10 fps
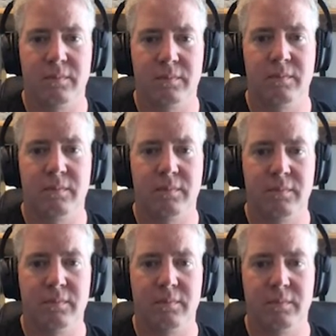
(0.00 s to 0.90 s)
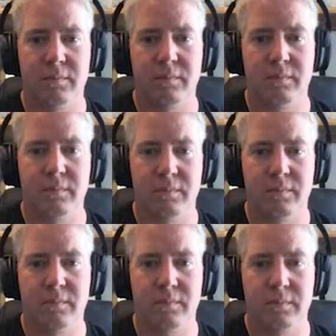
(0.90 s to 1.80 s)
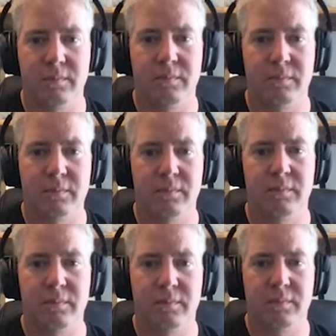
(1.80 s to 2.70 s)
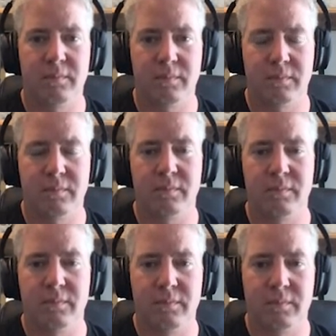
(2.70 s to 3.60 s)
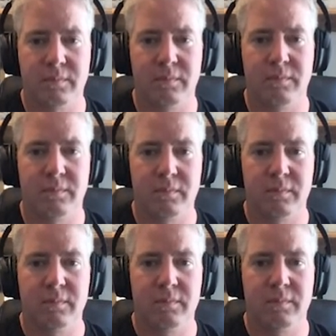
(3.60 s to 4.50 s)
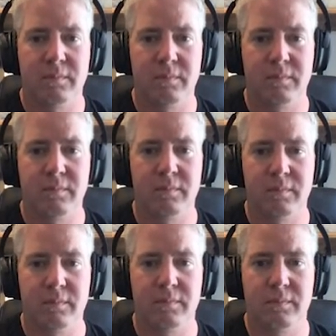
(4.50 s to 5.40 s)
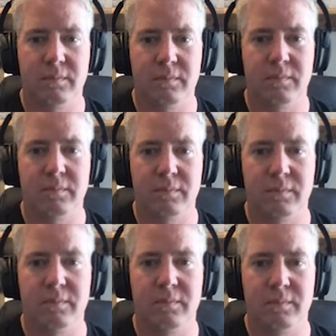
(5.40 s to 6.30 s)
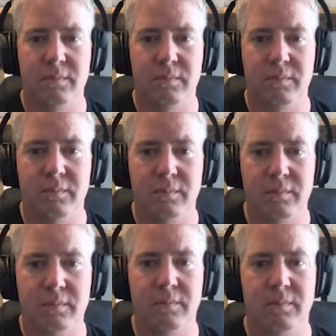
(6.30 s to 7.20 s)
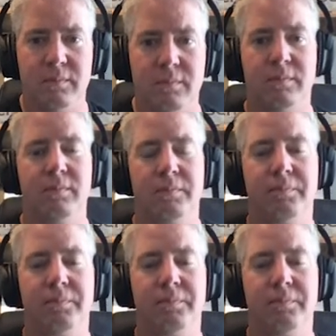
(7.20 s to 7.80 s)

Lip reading: The person shown says nothing.